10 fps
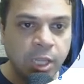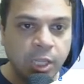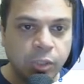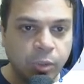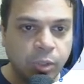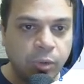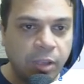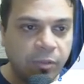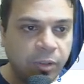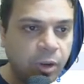So you
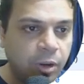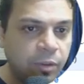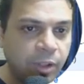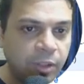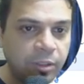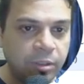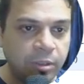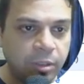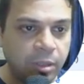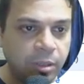have a lot of other
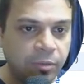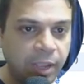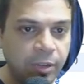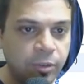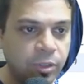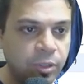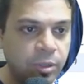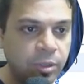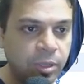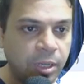values here
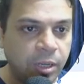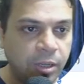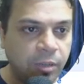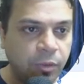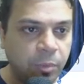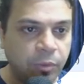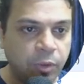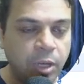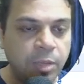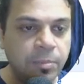in the form of
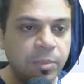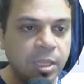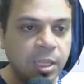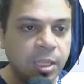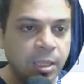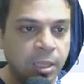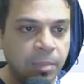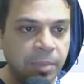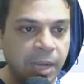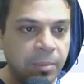columns,
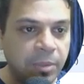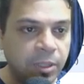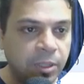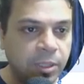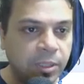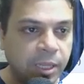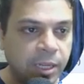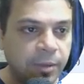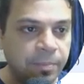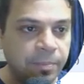parameters,
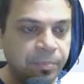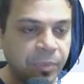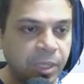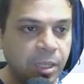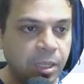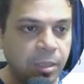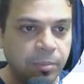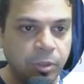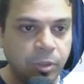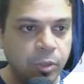and
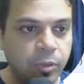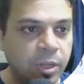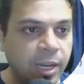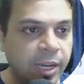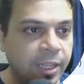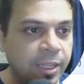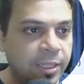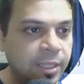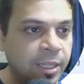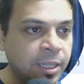user IDs,